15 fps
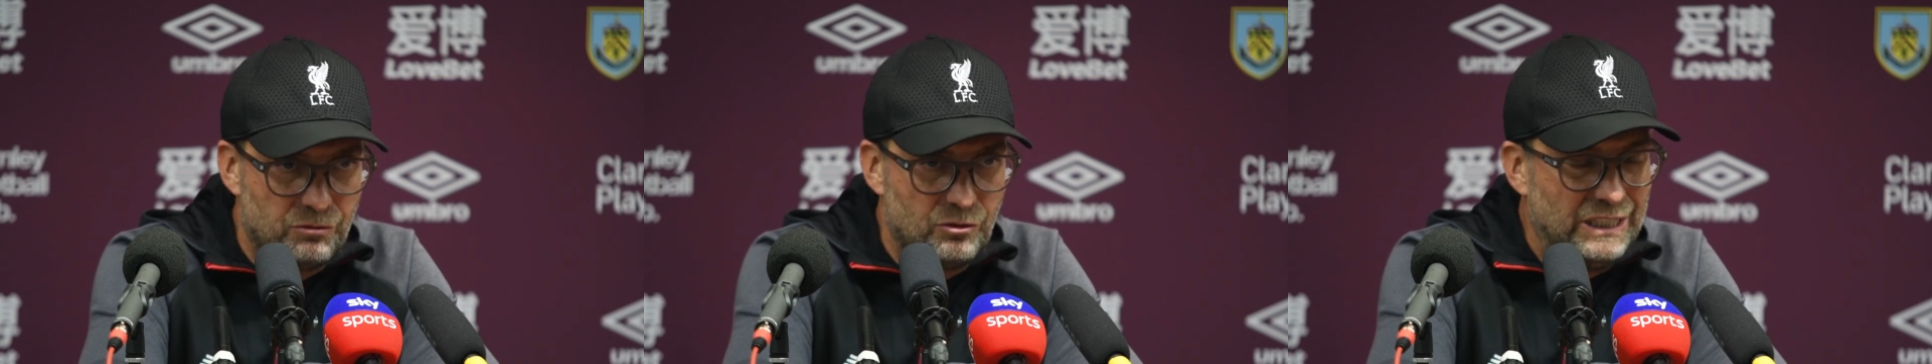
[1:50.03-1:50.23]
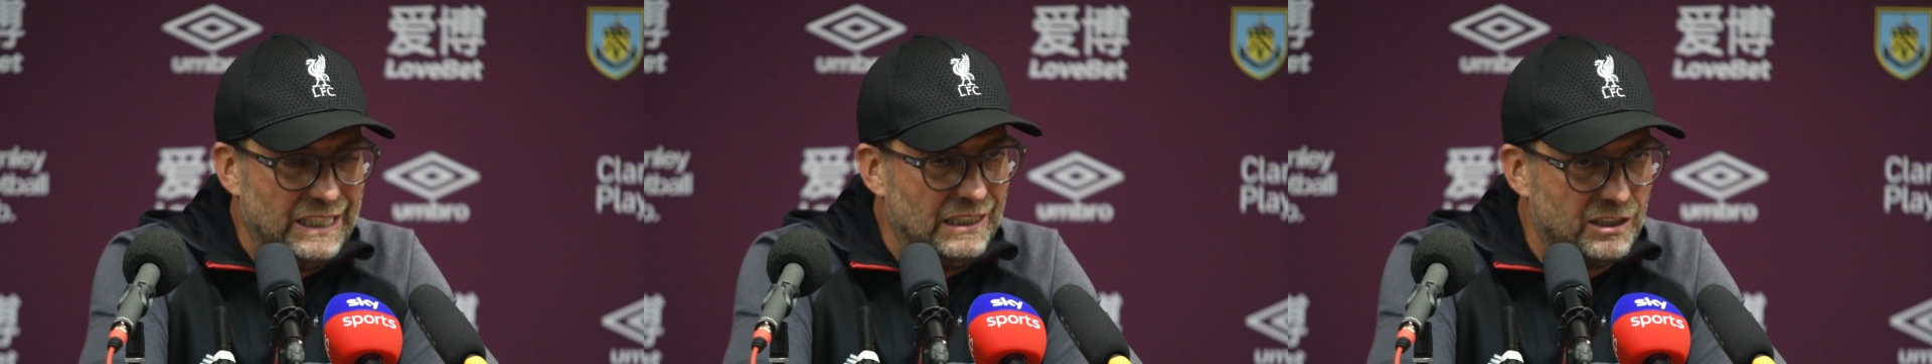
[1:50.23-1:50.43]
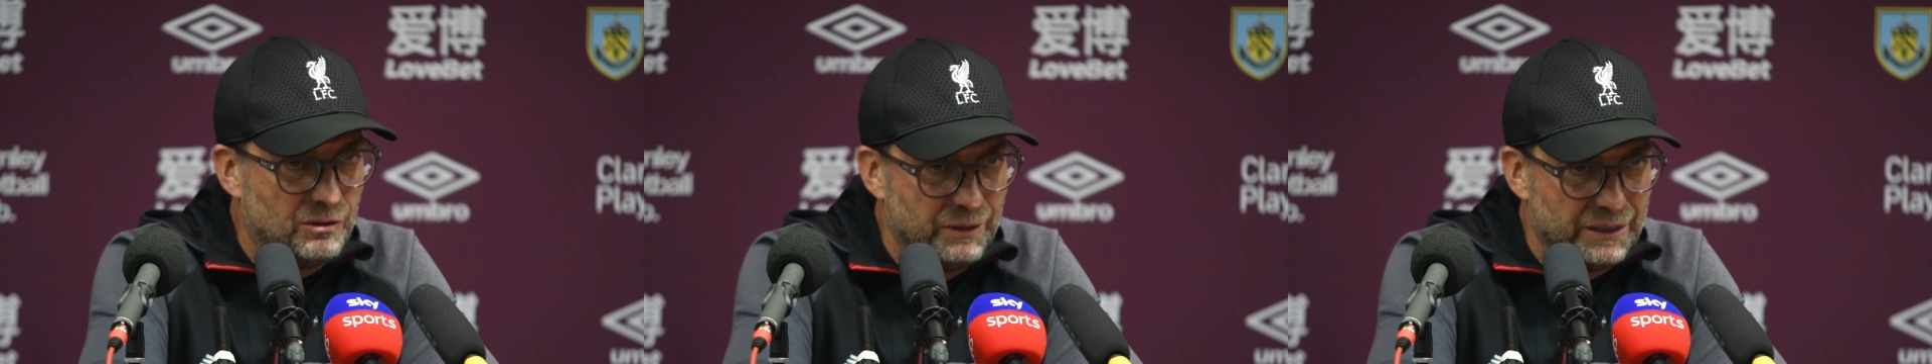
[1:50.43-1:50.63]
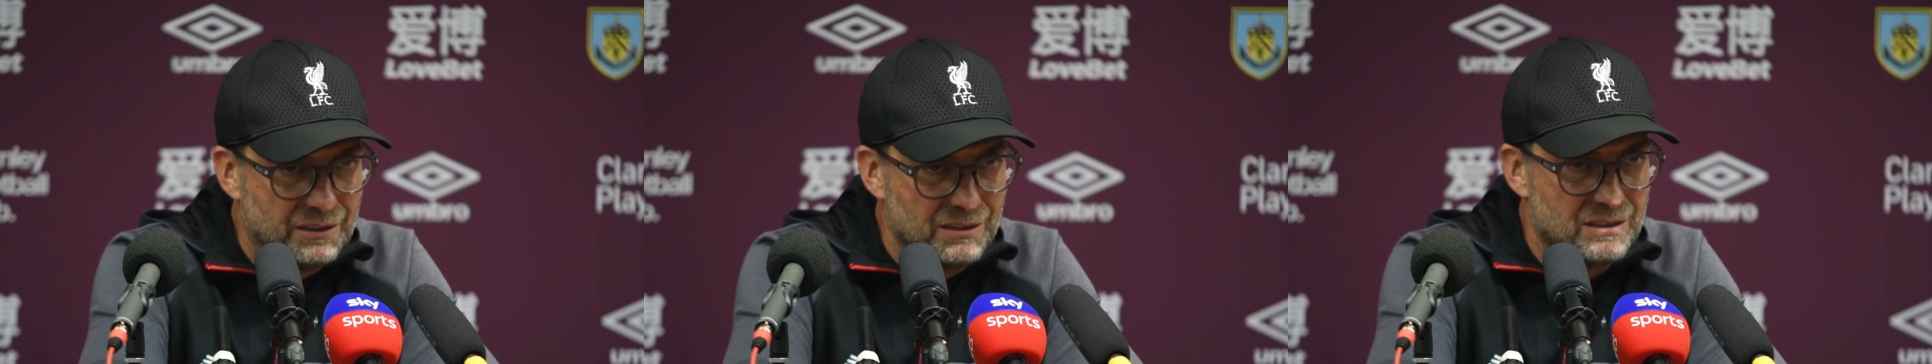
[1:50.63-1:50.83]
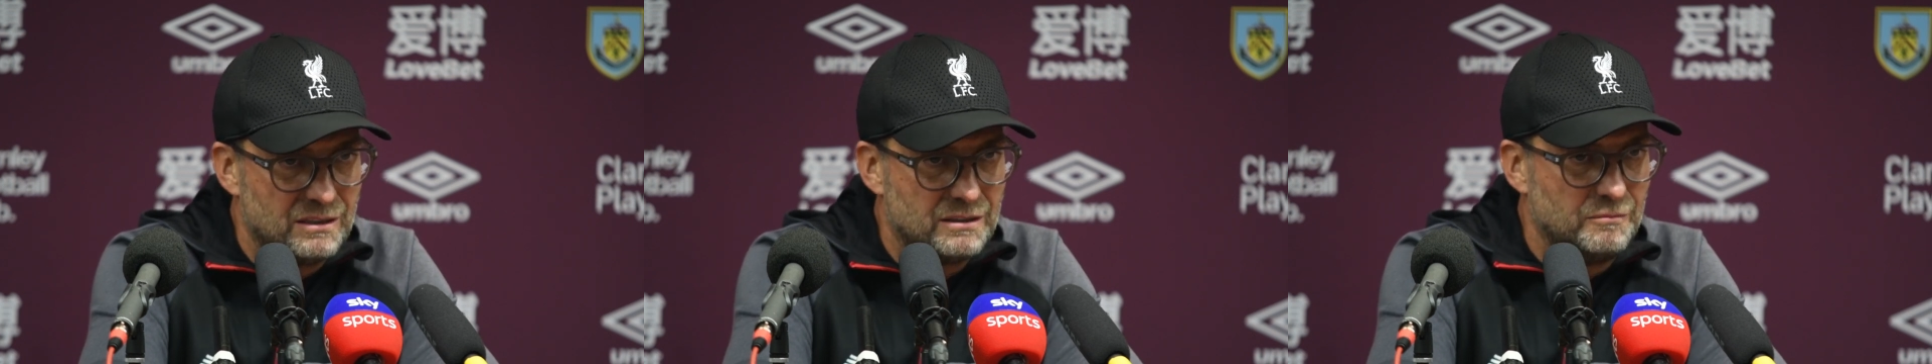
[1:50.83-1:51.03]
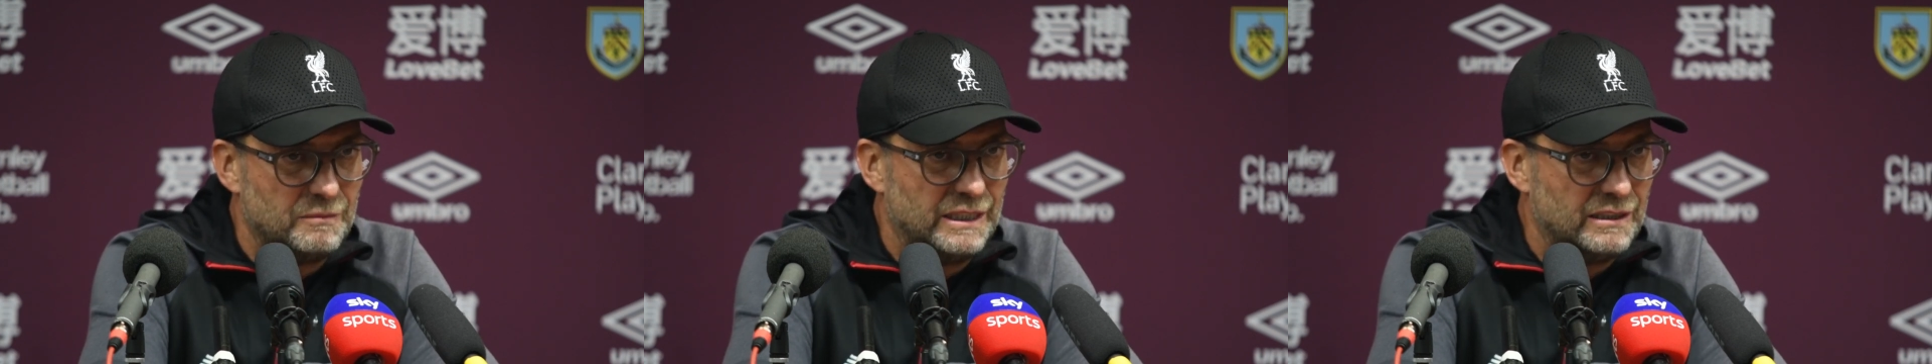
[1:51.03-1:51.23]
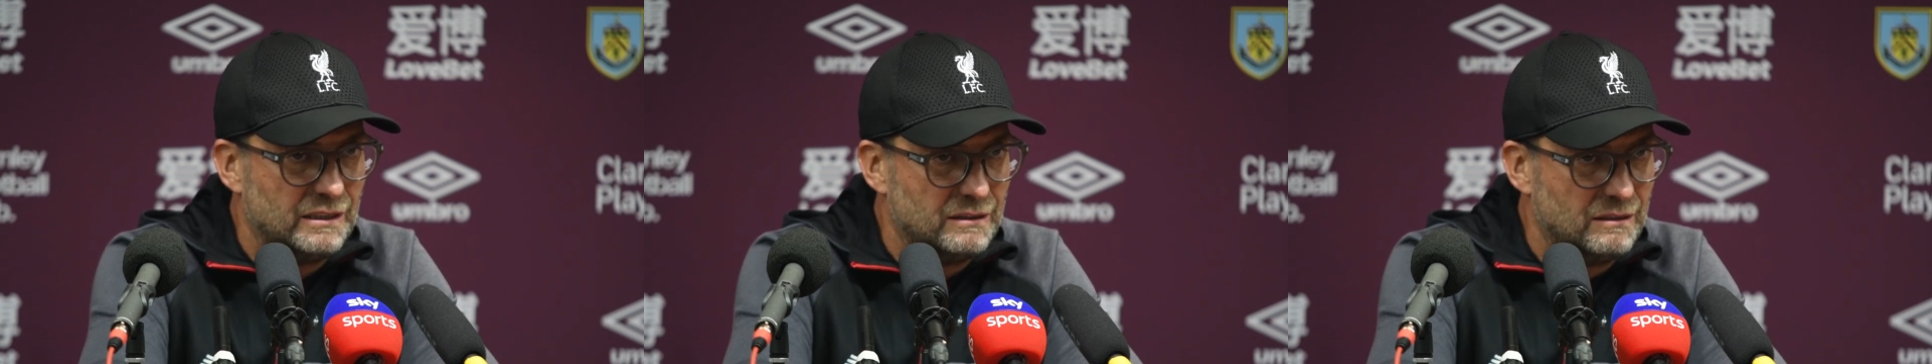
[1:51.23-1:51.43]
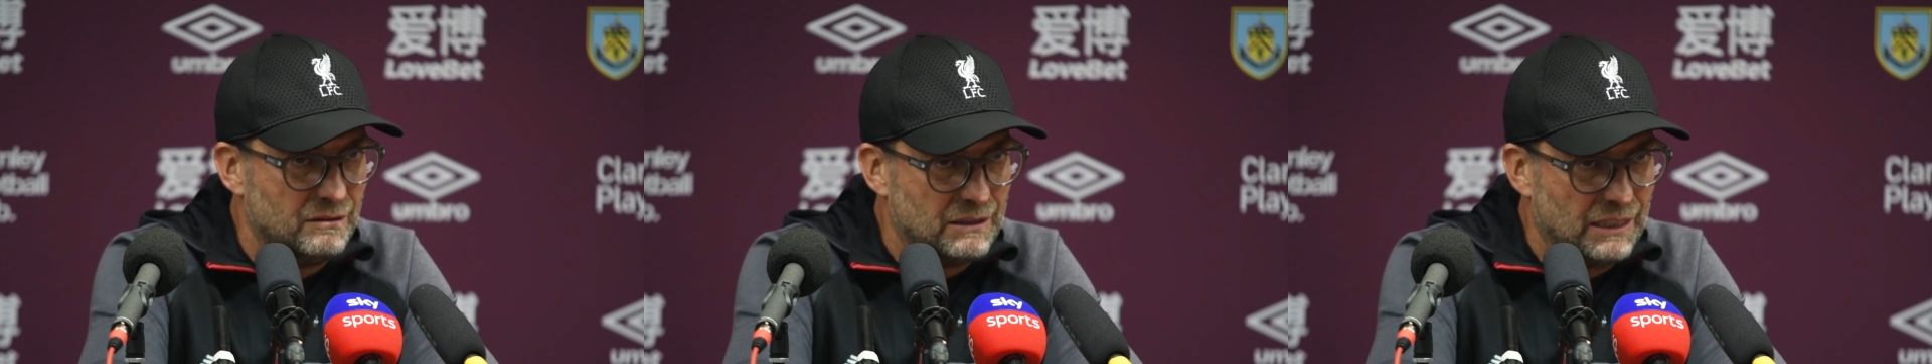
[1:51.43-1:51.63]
really quick decision-making,